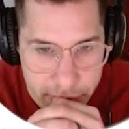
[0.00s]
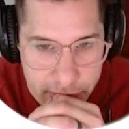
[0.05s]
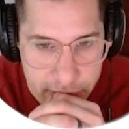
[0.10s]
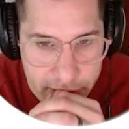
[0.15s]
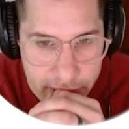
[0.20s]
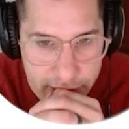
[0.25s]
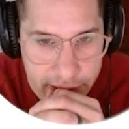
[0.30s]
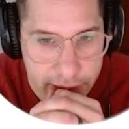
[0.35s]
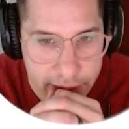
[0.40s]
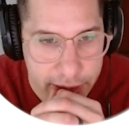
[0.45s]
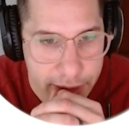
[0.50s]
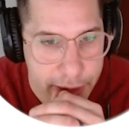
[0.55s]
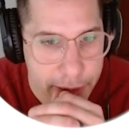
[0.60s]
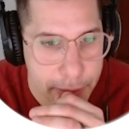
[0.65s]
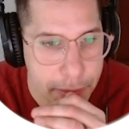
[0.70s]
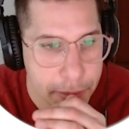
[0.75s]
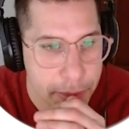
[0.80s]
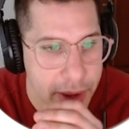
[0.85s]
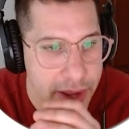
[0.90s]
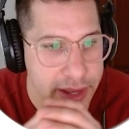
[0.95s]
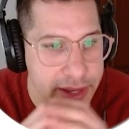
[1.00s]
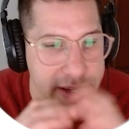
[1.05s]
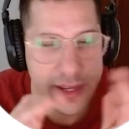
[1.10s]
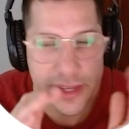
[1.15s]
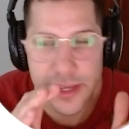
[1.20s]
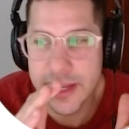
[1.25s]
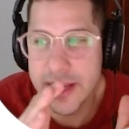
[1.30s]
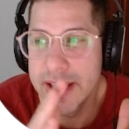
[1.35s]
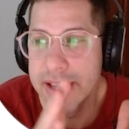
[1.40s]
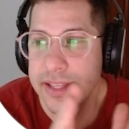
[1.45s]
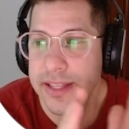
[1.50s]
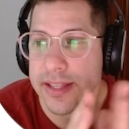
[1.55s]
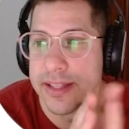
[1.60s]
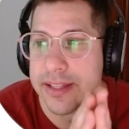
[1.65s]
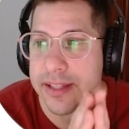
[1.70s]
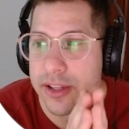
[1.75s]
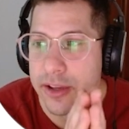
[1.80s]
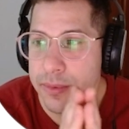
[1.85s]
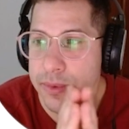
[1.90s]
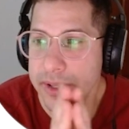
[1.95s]
Uh, but it's a
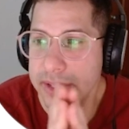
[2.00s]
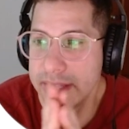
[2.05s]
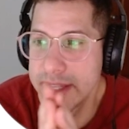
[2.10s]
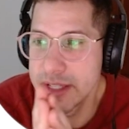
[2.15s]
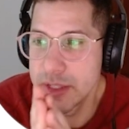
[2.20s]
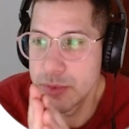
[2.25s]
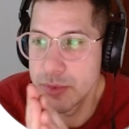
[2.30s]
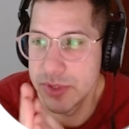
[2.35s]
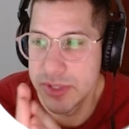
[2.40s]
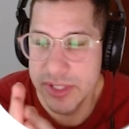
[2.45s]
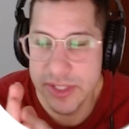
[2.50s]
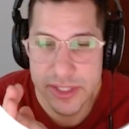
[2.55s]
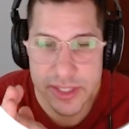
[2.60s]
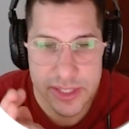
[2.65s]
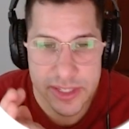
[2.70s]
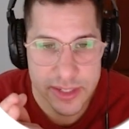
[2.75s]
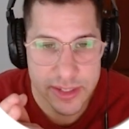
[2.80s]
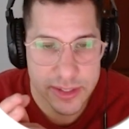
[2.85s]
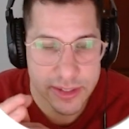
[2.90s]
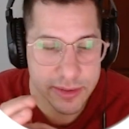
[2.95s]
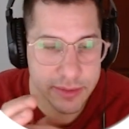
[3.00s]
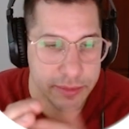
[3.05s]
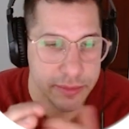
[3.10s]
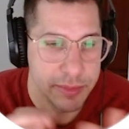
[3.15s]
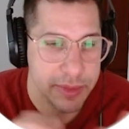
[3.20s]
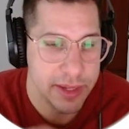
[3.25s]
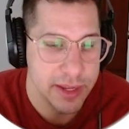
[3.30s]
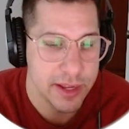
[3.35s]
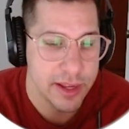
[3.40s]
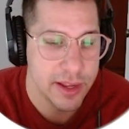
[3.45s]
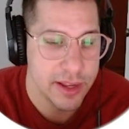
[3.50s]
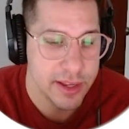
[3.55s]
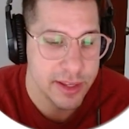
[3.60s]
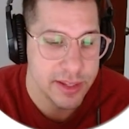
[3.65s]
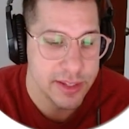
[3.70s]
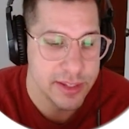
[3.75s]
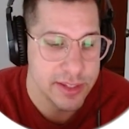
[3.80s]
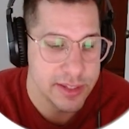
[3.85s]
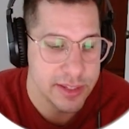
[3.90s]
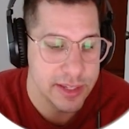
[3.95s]
little bit less resistant
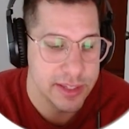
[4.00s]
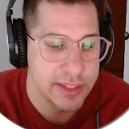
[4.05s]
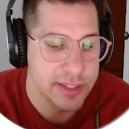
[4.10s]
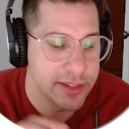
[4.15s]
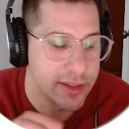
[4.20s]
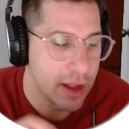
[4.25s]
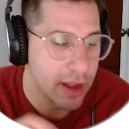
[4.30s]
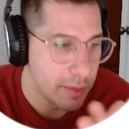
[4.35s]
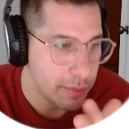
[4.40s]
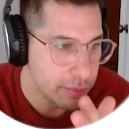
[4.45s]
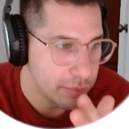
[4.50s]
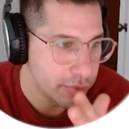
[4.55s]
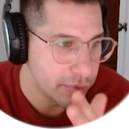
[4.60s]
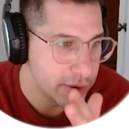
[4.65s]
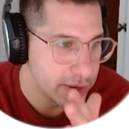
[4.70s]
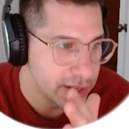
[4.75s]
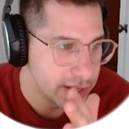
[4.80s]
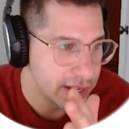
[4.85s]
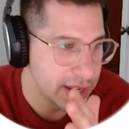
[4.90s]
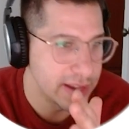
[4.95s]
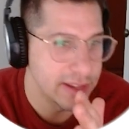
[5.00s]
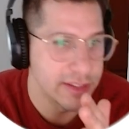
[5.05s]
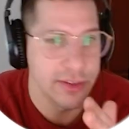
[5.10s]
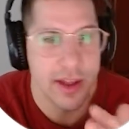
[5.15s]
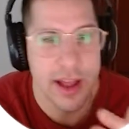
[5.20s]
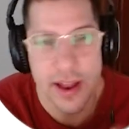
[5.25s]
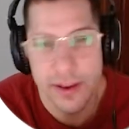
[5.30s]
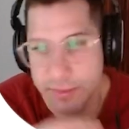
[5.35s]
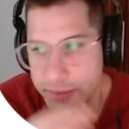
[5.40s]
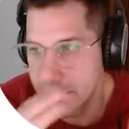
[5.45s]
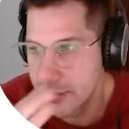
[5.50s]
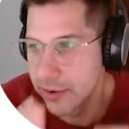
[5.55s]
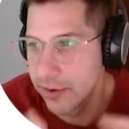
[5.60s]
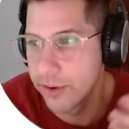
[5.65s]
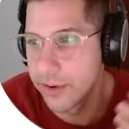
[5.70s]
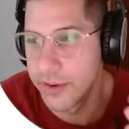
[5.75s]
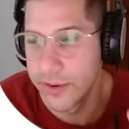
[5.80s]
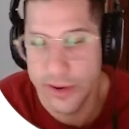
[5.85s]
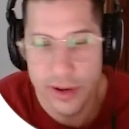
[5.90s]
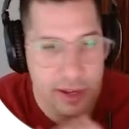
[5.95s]
because it's top print, and so
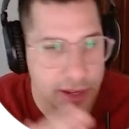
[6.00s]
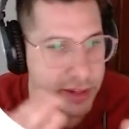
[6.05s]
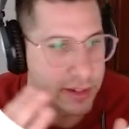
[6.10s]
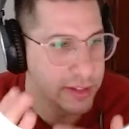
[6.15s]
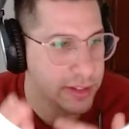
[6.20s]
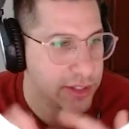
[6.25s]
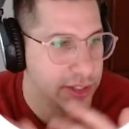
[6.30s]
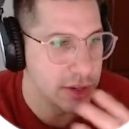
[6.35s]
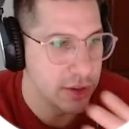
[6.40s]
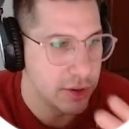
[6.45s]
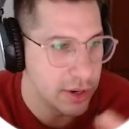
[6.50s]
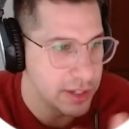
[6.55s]
after you know a